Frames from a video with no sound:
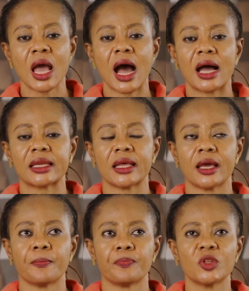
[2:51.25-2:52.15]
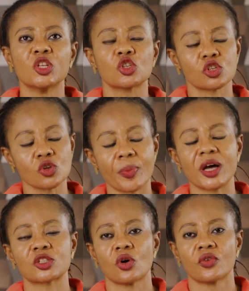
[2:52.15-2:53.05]
and it's also
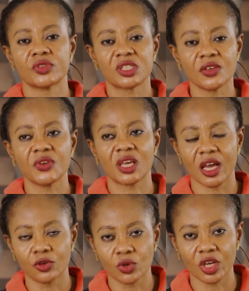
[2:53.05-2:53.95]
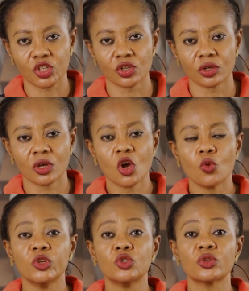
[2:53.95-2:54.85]
part of civic education.
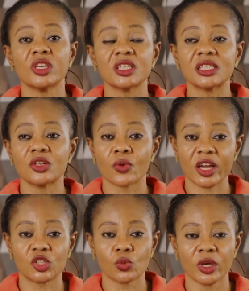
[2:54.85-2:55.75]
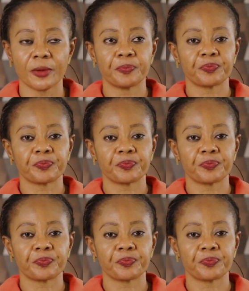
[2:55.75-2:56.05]
We do things the right way.